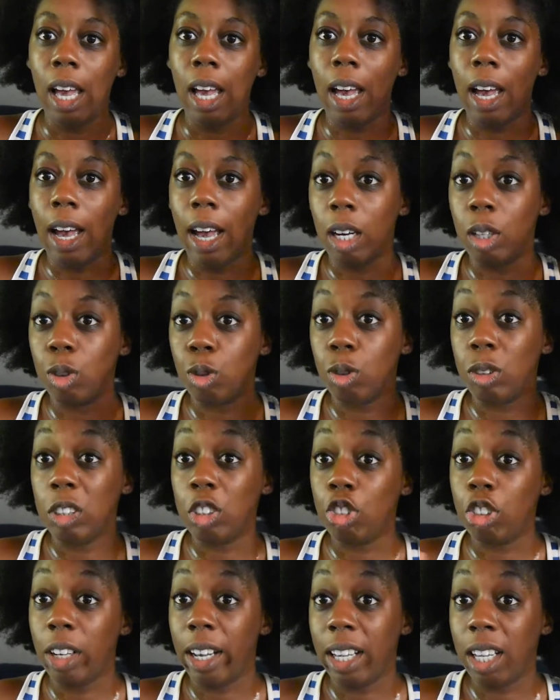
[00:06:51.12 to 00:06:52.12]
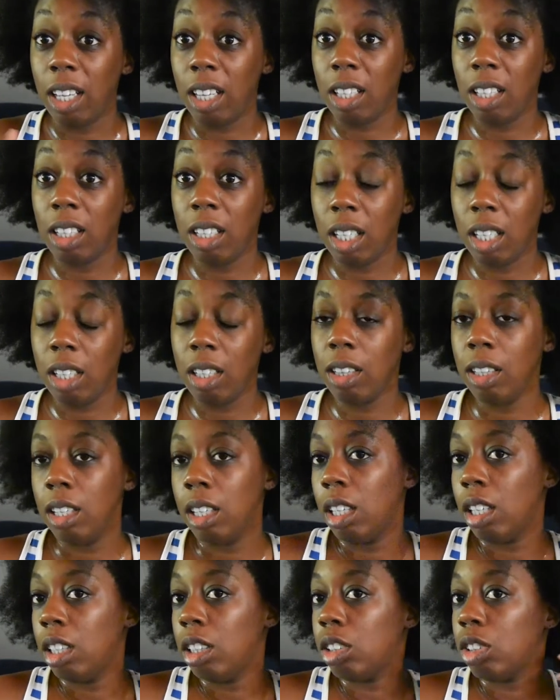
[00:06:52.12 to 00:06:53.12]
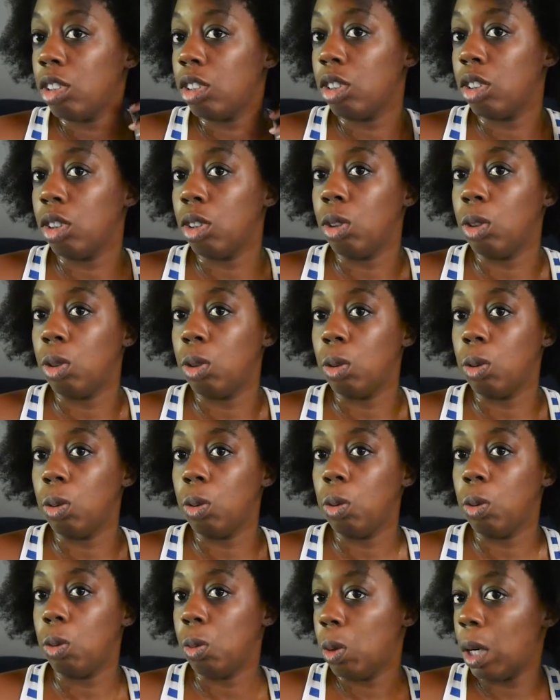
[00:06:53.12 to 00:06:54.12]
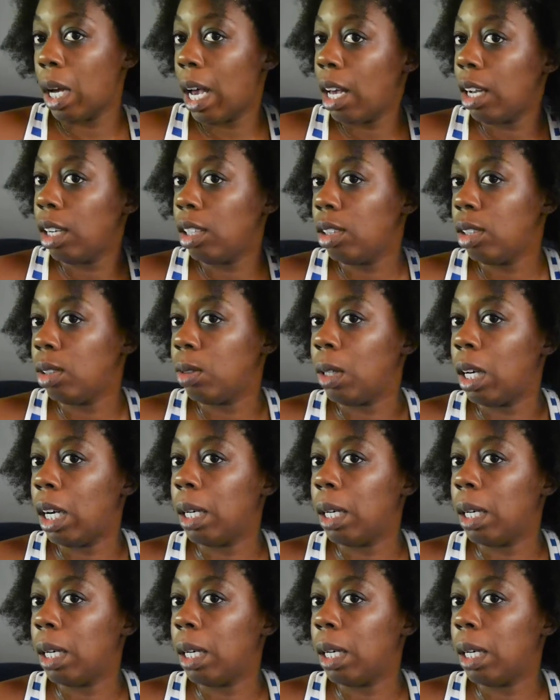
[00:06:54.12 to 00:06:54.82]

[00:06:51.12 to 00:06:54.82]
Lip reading: actually checking the length. So I don't know.